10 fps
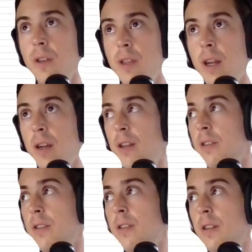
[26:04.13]
that
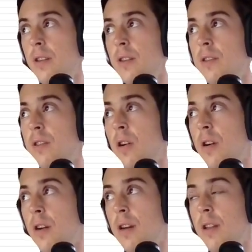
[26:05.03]
has
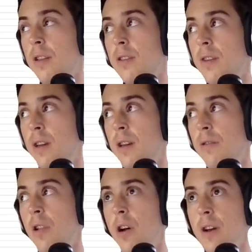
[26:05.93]
started a consecutive
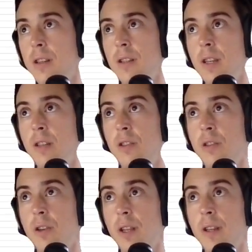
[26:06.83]
login day
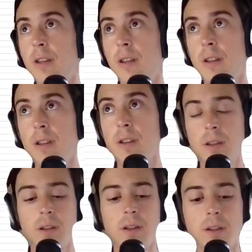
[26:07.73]
streak,
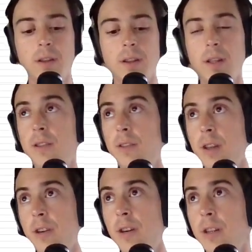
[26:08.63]

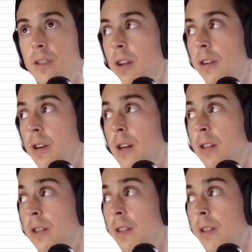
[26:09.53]
etc., etc.